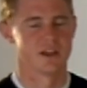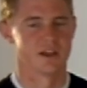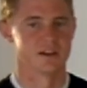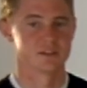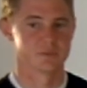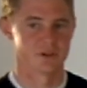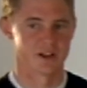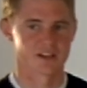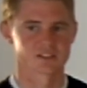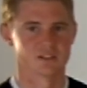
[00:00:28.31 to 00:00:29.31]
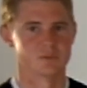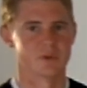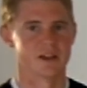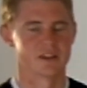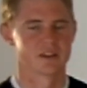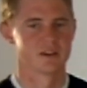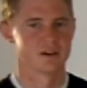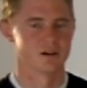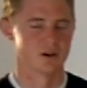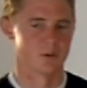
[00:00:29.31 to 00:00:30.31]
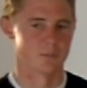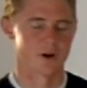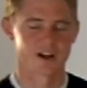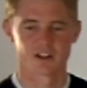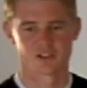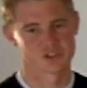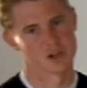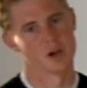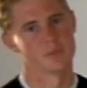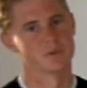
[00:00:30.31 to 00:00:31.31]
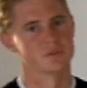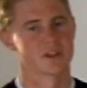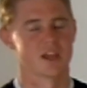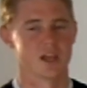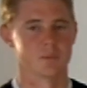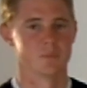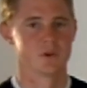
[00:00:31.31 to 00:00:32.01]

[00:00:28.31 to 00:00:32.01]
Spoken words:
And it's been an excellent bike. Right out of the shop, it came